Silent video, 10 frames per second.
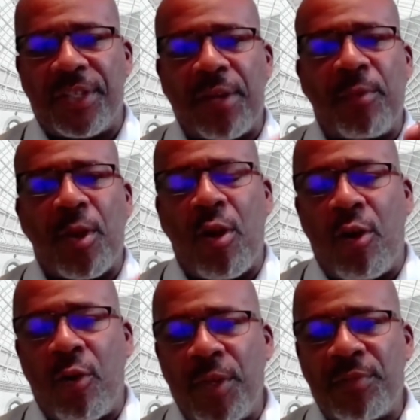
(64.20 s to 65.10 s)
that we're
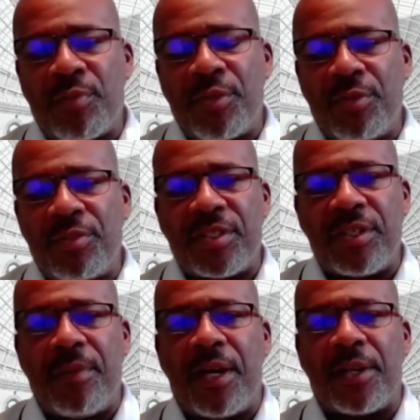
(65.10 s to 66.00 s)
always producing a
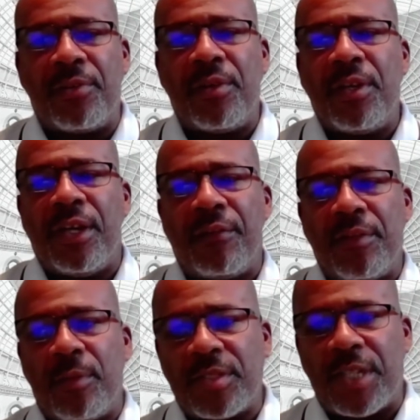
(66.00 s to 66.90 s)
model of the
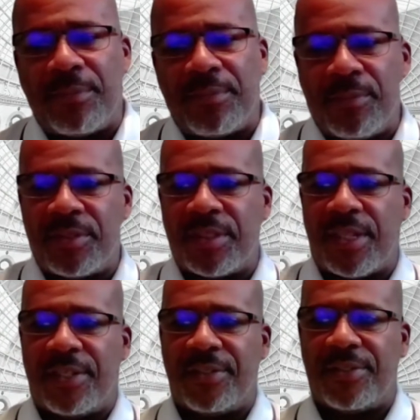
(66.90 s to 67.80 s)
most optimal
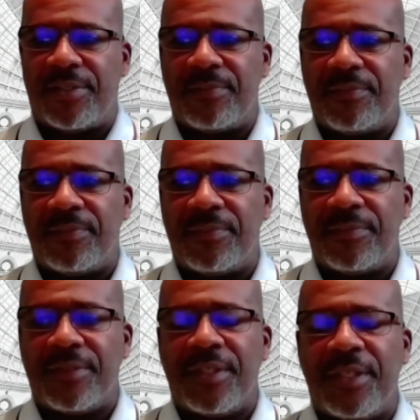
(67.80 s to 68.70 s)
size.
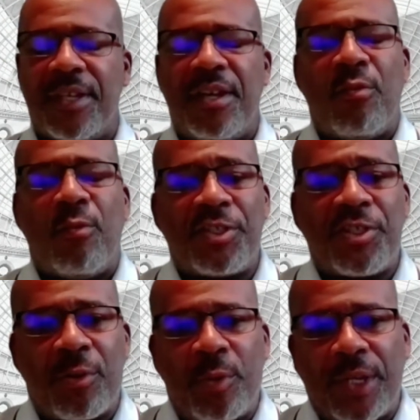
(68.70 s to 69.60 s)
Watch
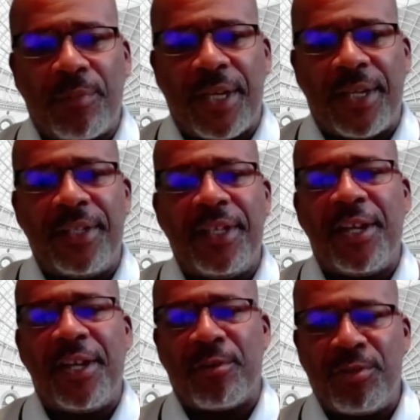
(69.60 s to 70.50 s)
our quick bite
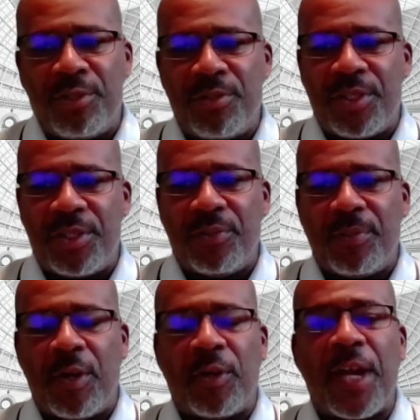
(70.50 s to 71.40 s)
here on YouTube
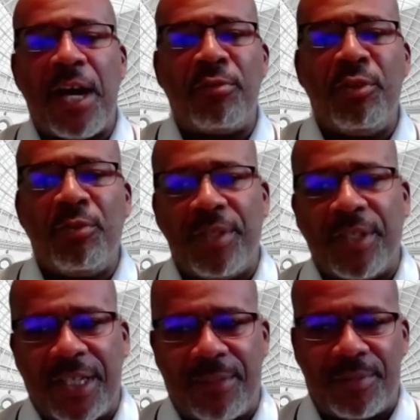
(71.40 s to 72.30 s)
on how Neuton
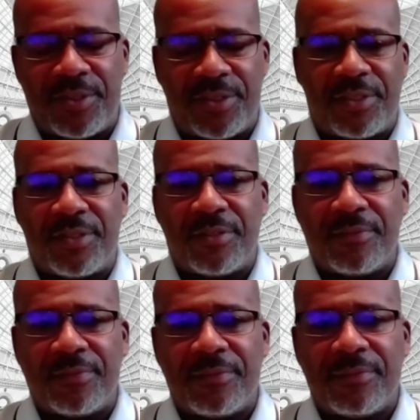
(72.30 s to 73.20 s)
accomplished this.
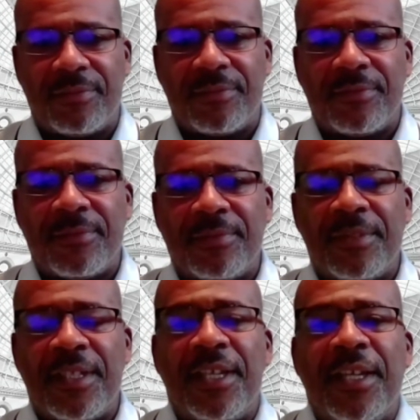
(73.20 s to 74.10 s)

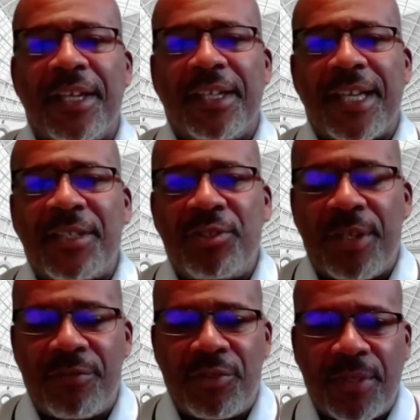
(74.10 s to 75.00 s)
Glad you
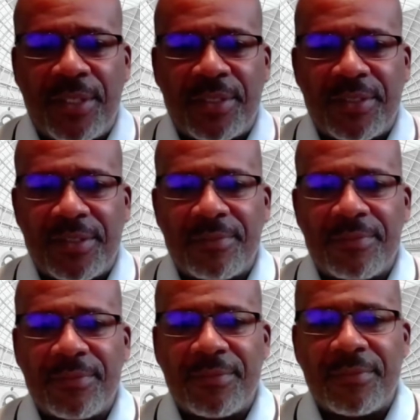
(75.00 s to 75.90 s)
have joined us,
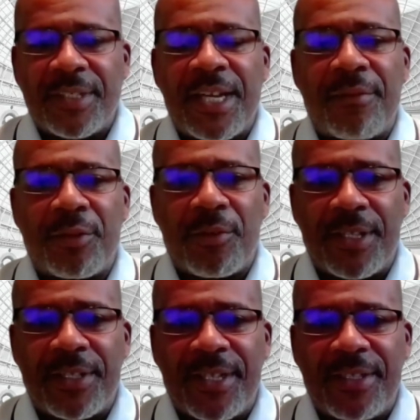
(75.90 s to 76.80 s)
and have a
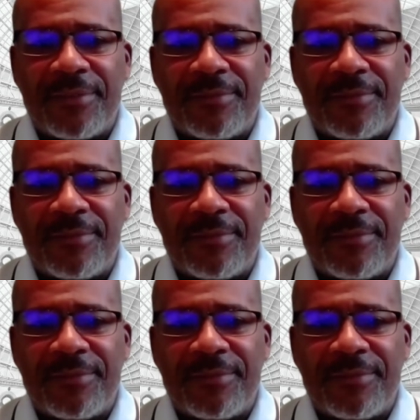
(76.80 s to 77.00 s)
great day.